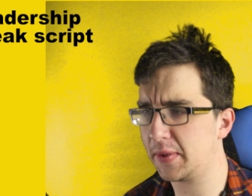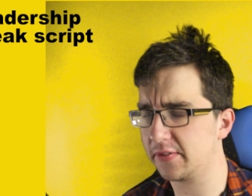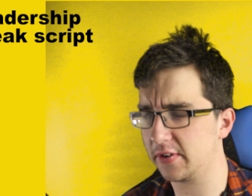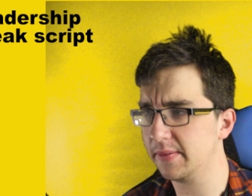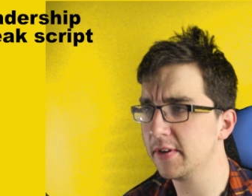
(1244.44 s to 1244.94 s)

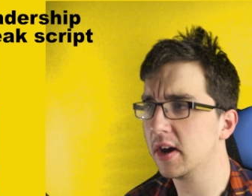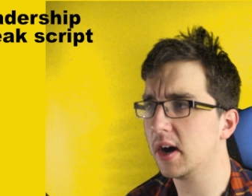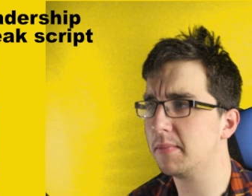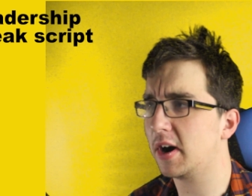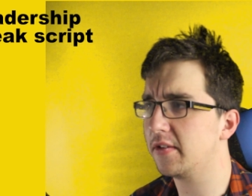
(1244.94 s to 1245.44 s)
sorry,
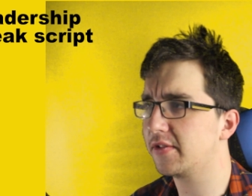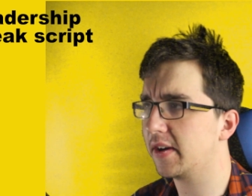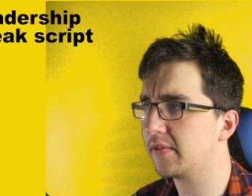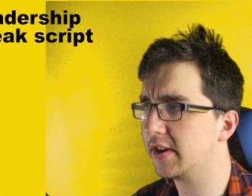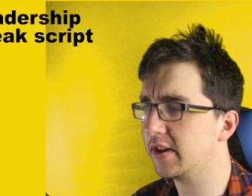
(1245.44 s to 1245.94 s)
I would
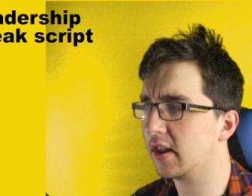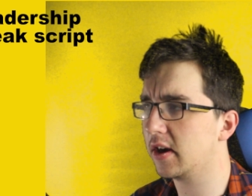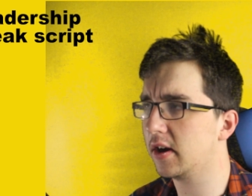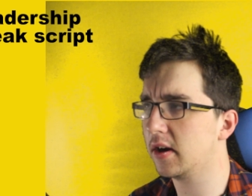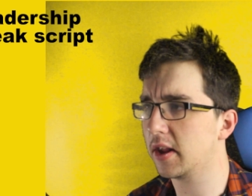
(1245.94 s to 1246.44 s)
definitely
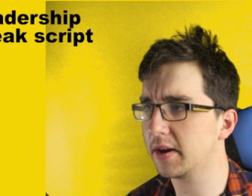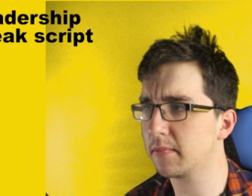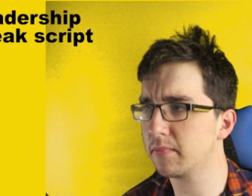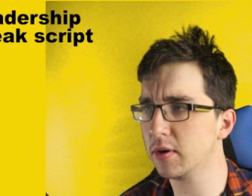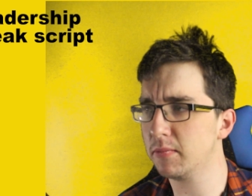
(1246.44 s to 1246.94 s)
like
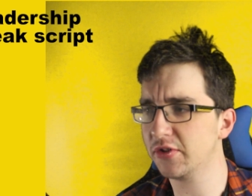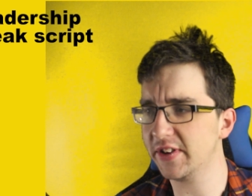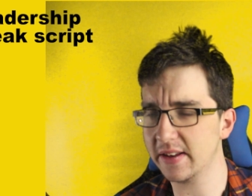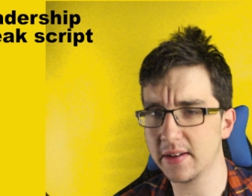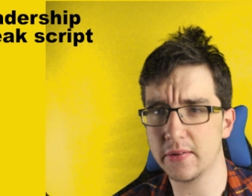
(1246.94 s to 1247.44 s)
put more
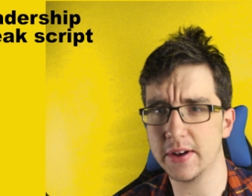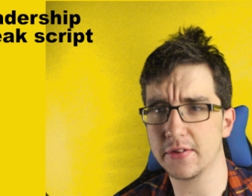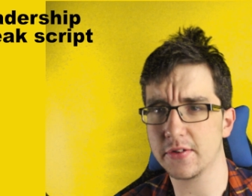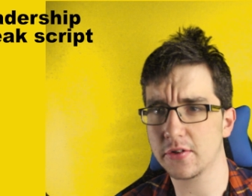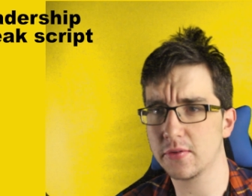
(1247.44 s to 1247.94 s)
detail
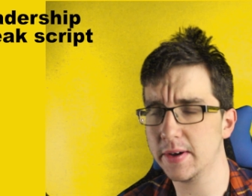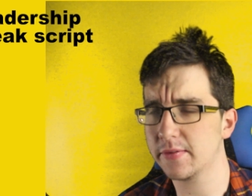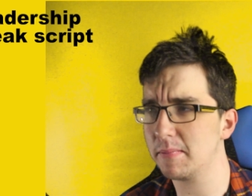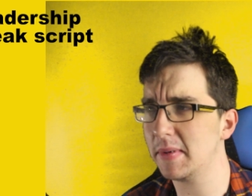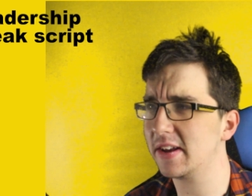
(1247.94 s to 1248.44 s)
into the
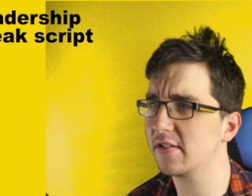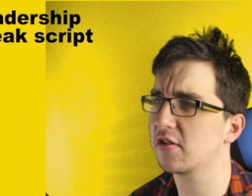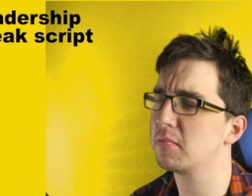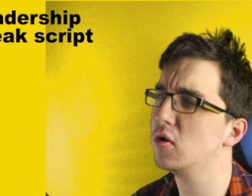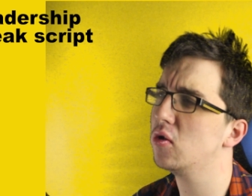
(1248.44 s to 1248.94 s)
script and make it
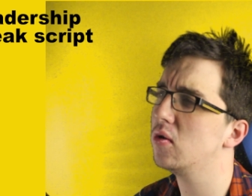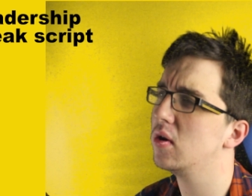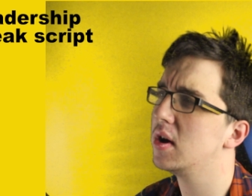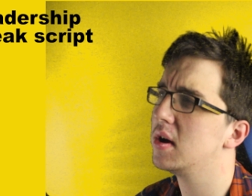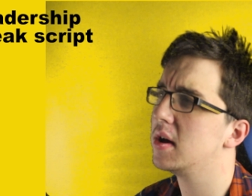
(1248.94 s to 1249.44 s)
just more
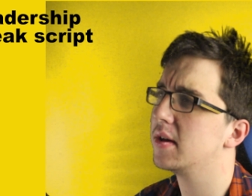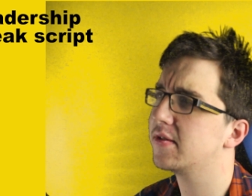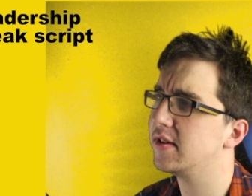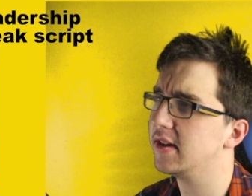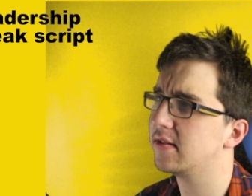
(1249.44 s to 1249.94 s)

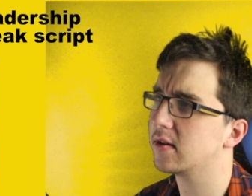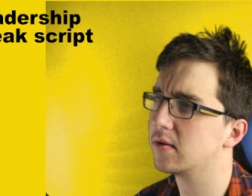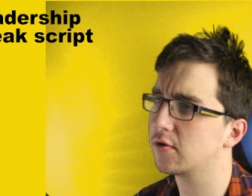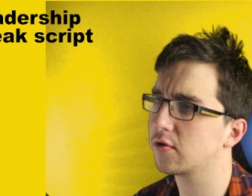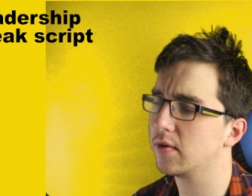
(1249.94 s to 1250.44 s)

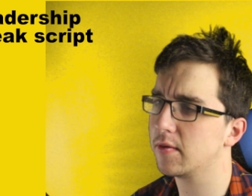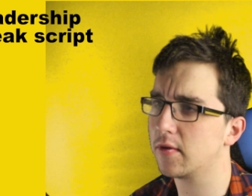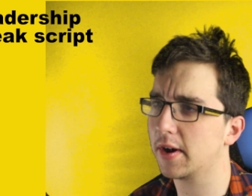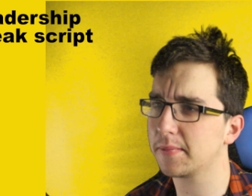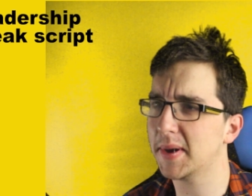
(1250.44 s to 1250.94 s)
detailed script
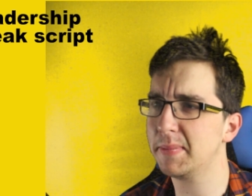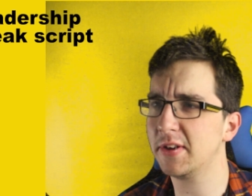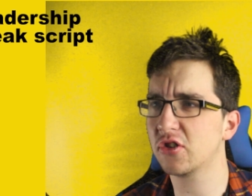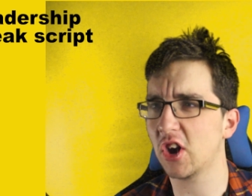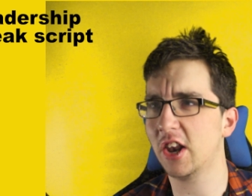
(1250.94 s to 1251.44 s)
wise, and maybe
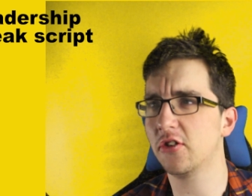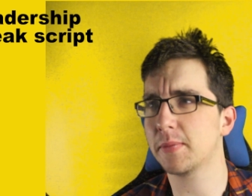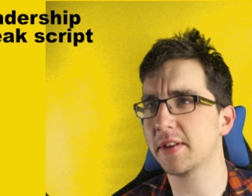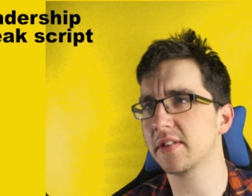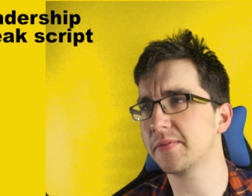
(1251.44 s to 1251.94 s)
challenge
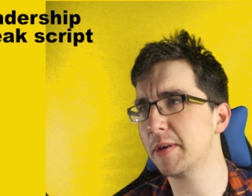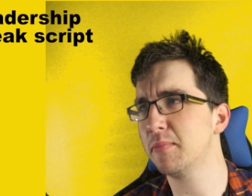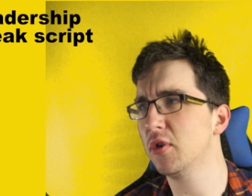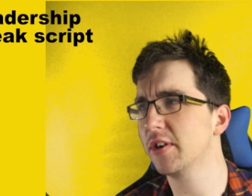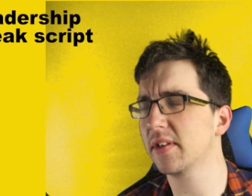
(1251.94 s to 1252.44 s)
myself a bit
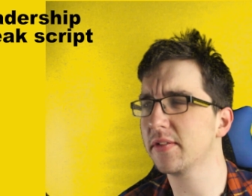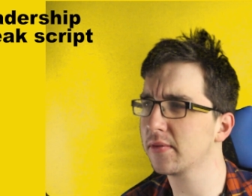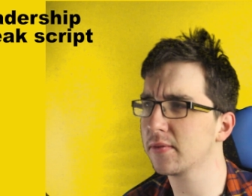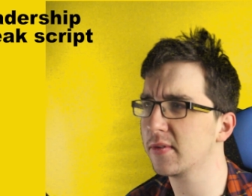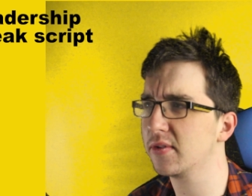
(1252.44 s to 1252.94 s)
more, because as
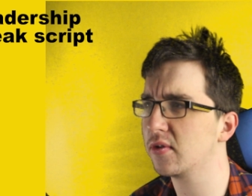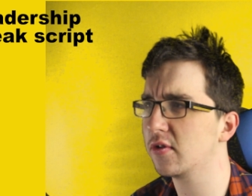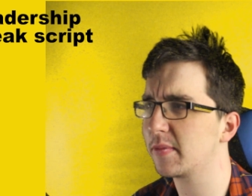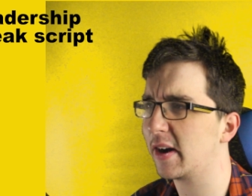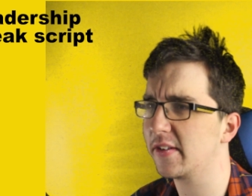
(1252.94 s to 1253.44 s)
I've always
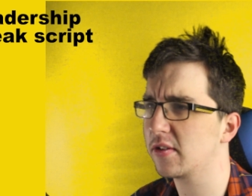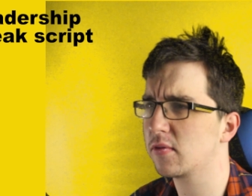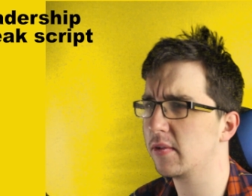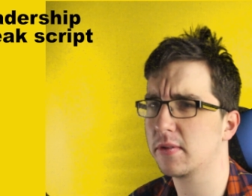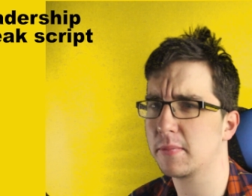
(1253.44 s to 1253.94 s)
talked about, I think
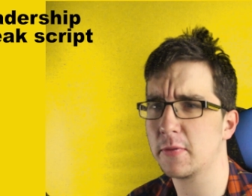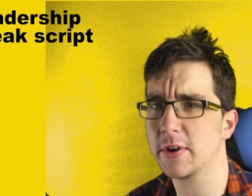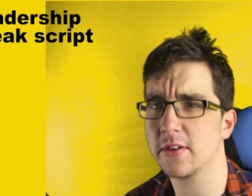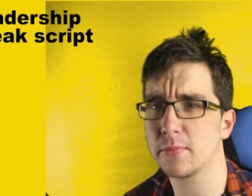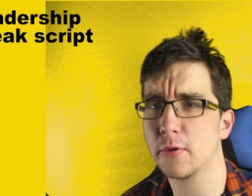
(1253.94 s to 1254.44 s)
script is my
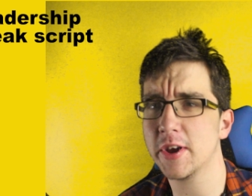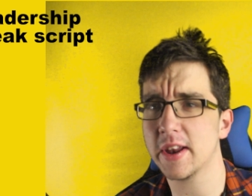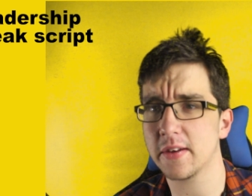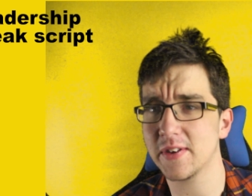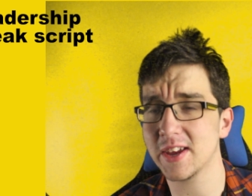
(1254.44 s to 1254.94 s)
weakest point,
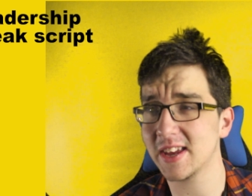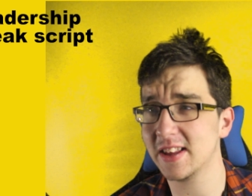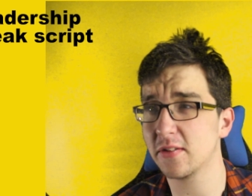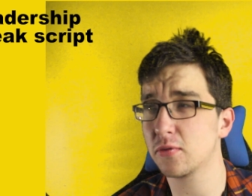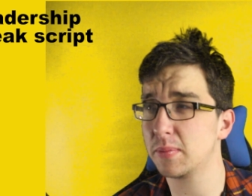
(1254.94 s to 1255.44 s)
and I think
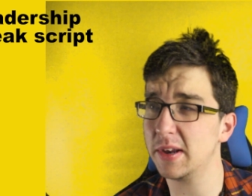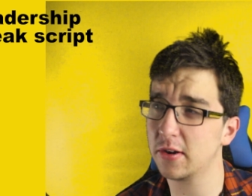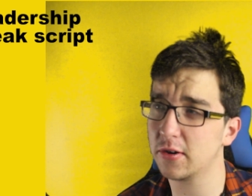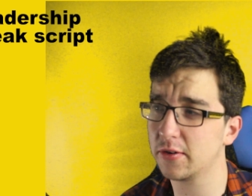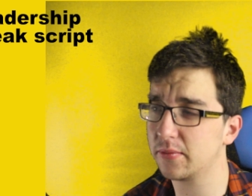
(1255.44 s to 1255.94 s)
this would be a
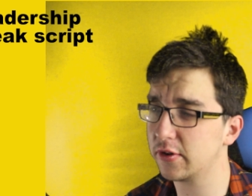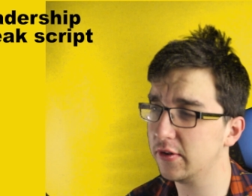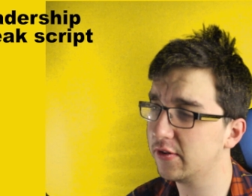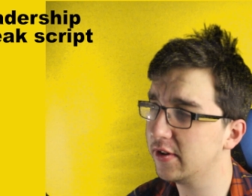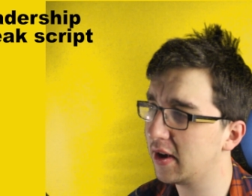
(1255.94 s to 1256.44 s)
good
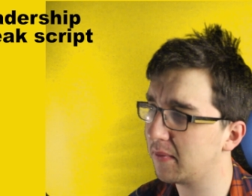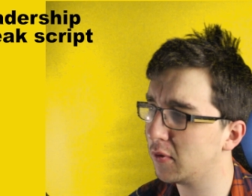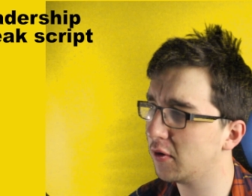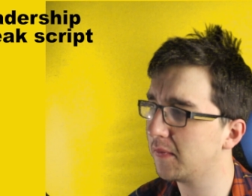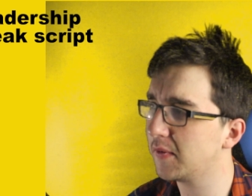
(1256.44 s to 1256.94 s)
opportunity to have
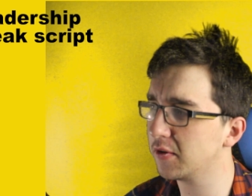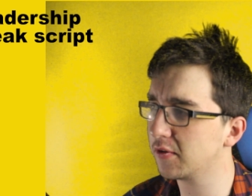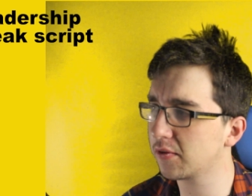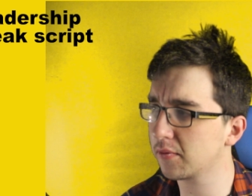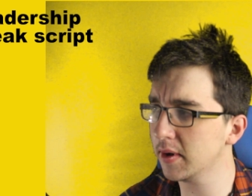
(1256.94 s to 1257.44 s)
more
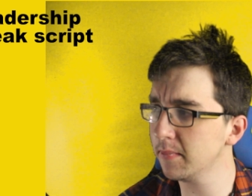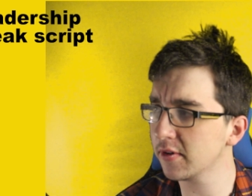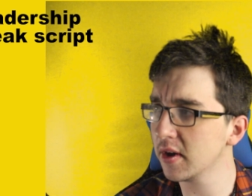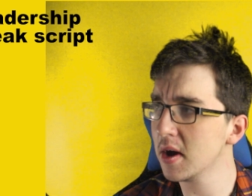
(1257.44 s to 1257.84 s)
focused script.